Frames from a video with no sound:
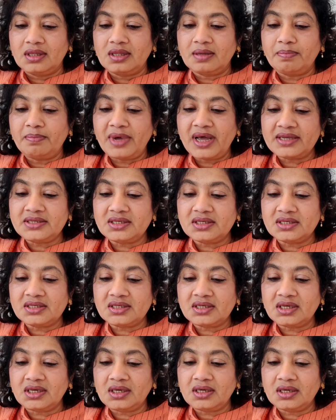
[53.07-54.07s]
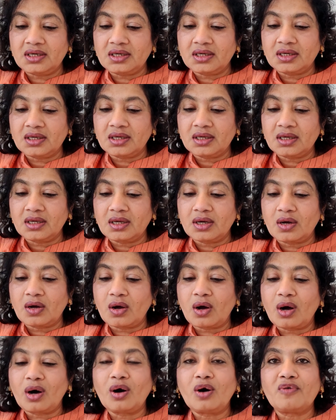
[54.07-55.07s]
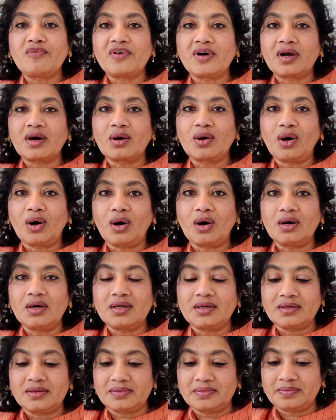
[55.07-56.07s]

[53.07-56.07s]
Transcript: the majesty of our God.